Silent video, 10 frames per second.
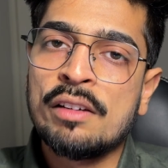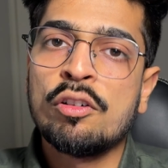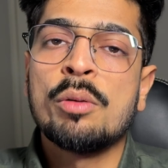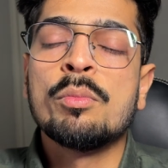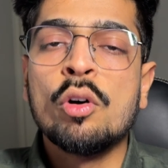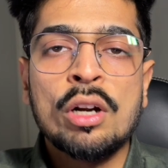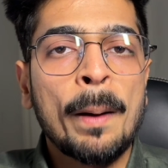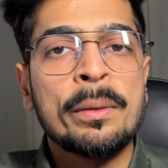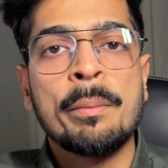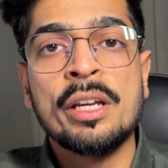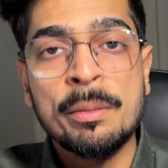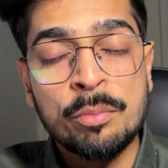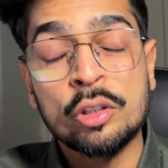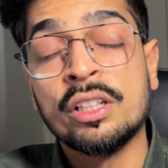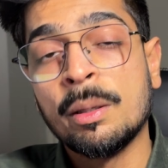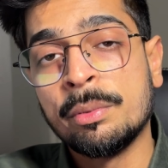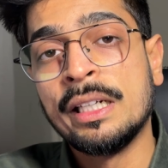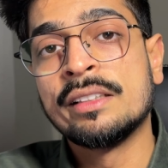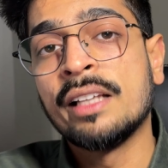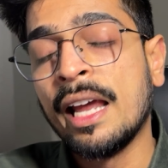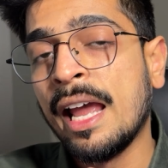for more upcoming important updates